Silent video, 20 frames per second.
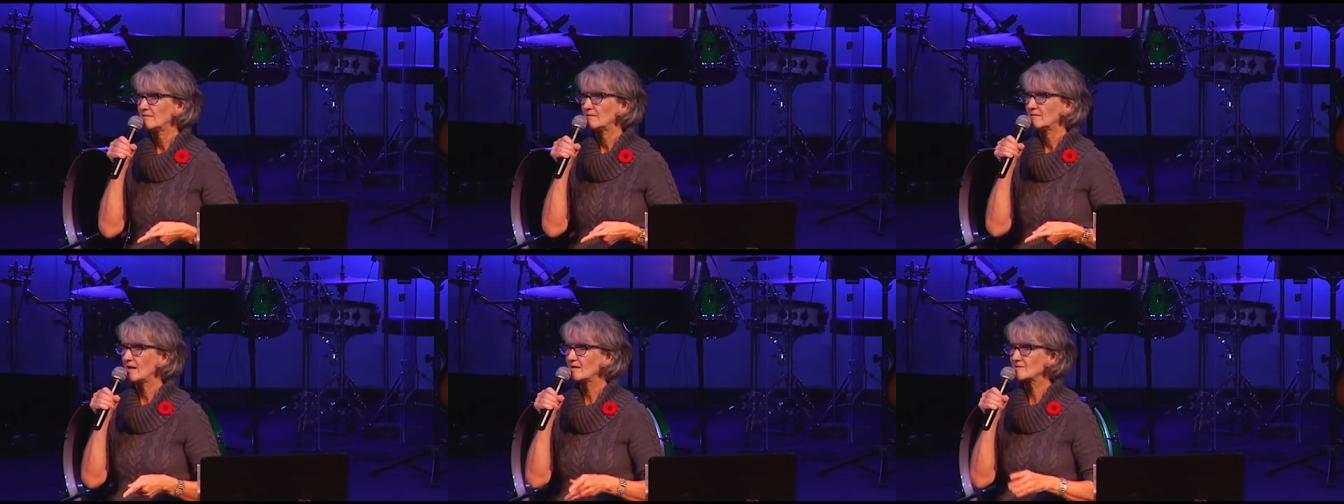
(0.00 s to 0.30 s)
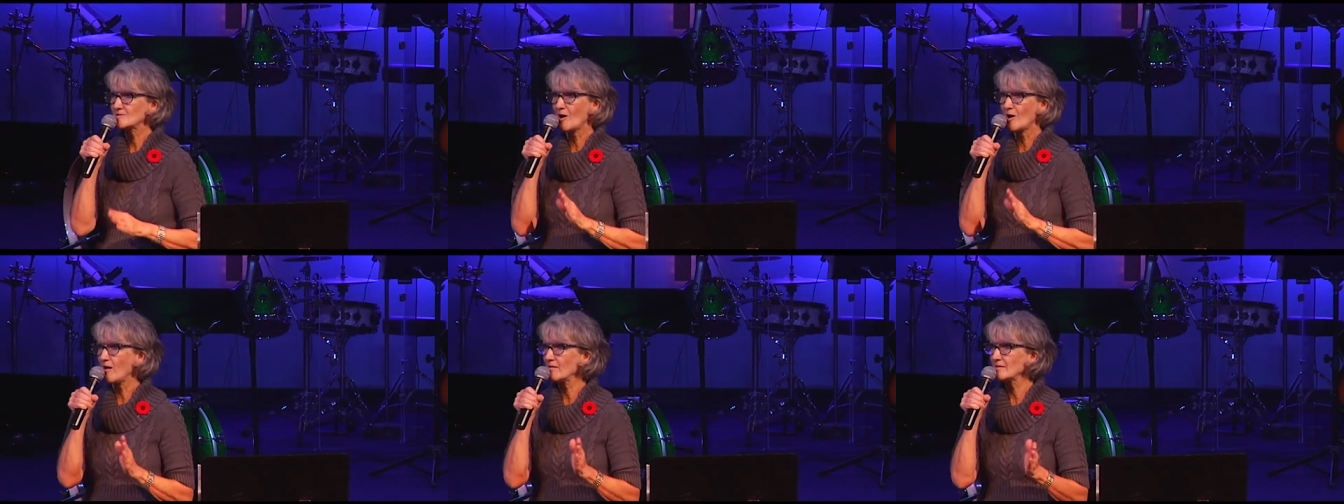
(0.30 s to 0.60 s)

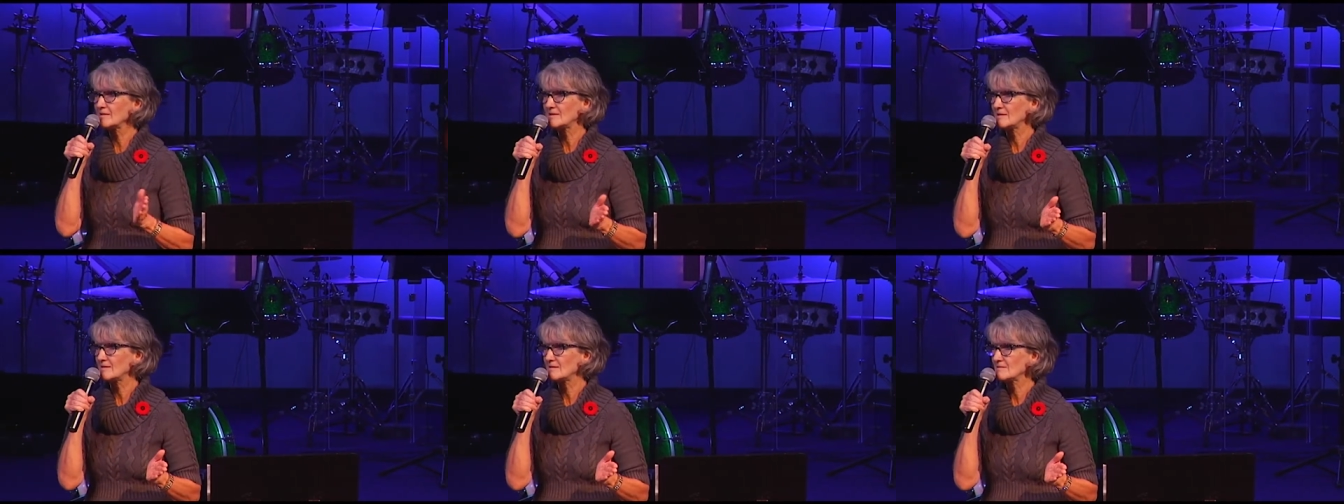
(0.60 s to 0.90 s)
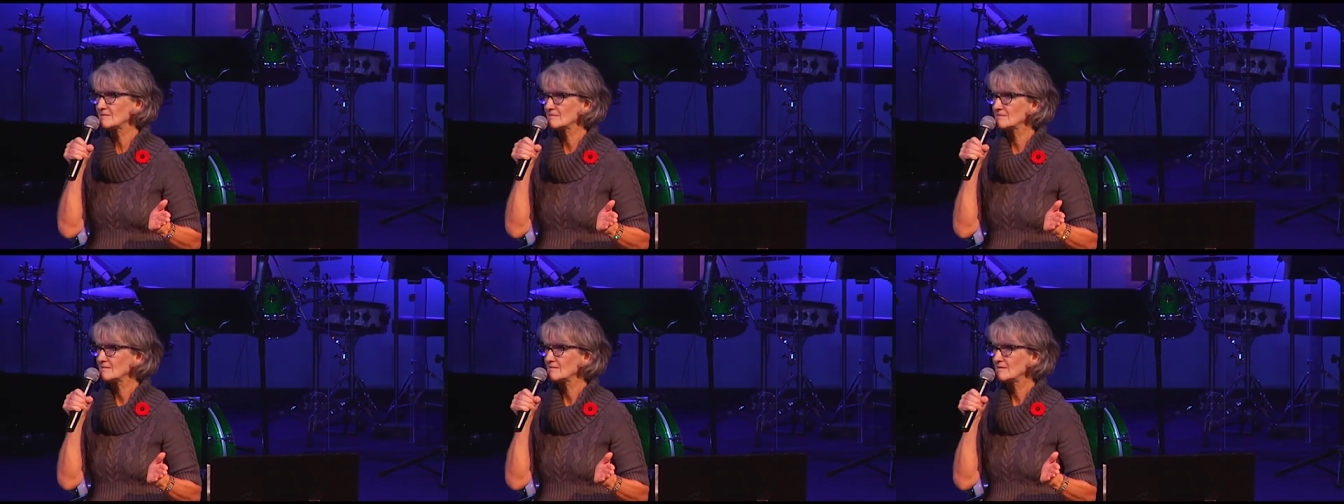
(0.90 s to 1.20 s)
That's all it
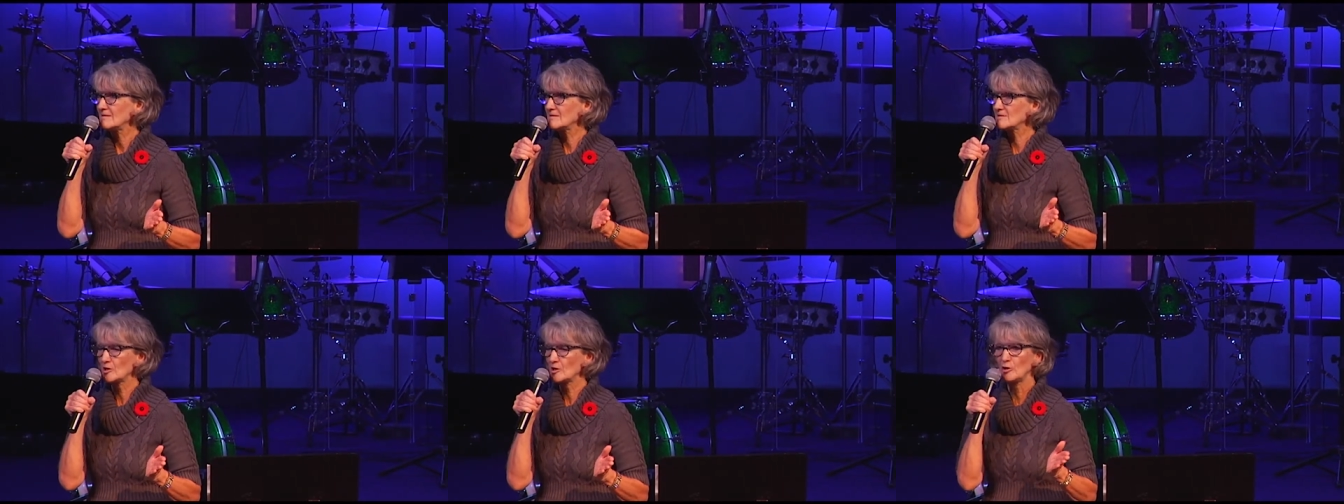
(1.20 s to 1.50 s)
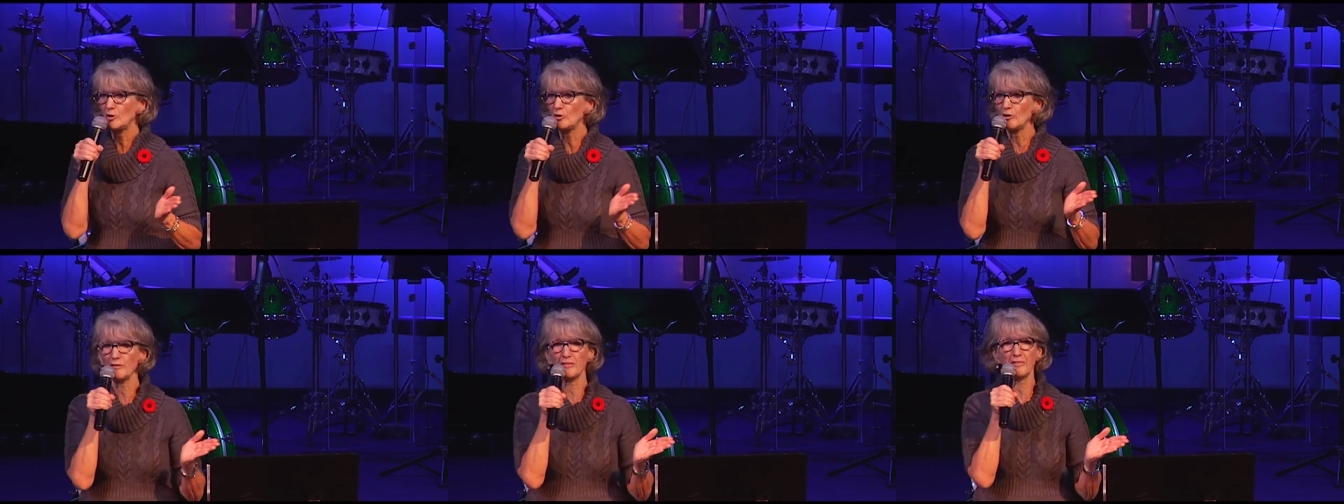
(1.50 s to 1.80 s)
is a
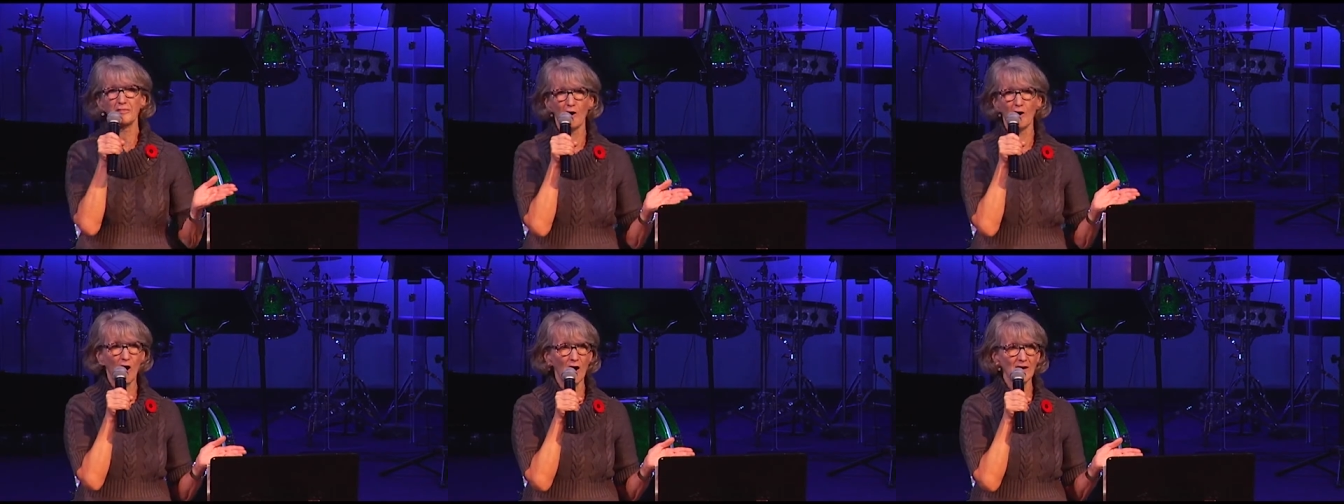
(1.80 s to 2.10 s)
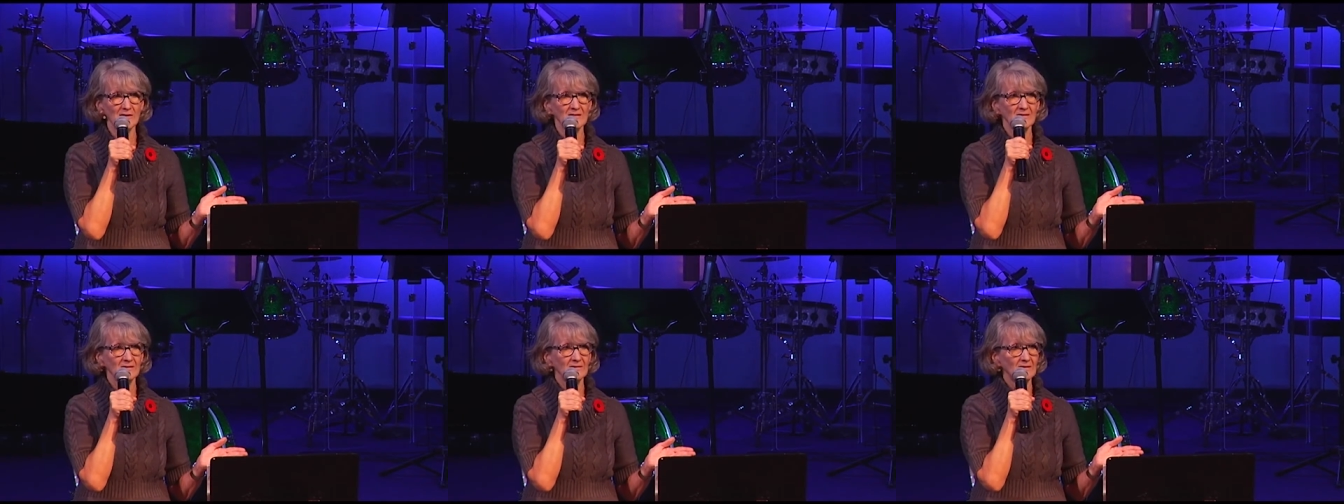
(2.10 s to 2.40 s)
good
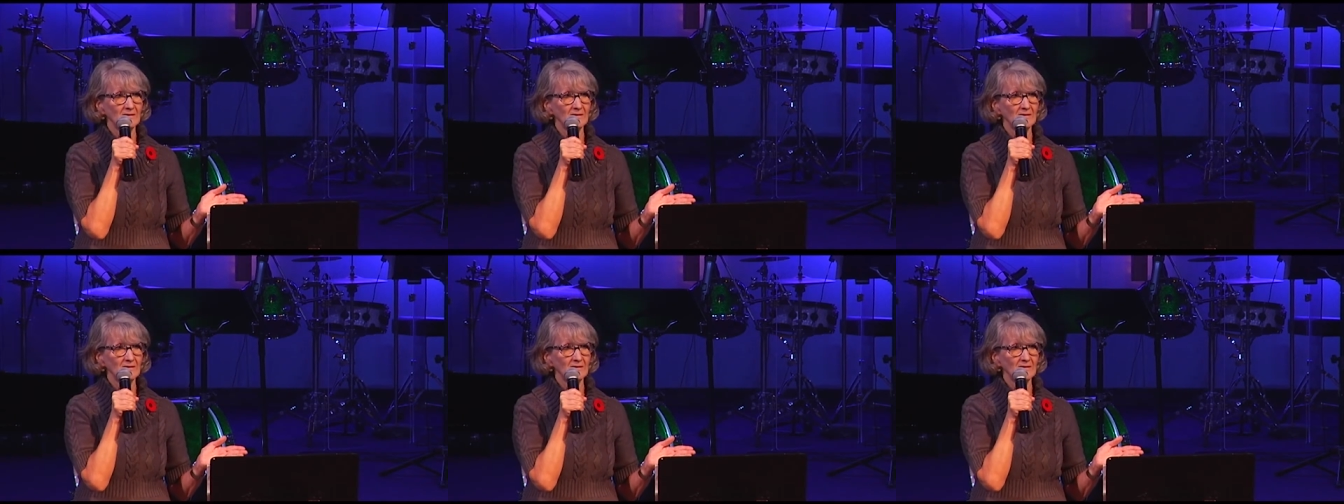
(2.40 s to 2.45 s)
thought.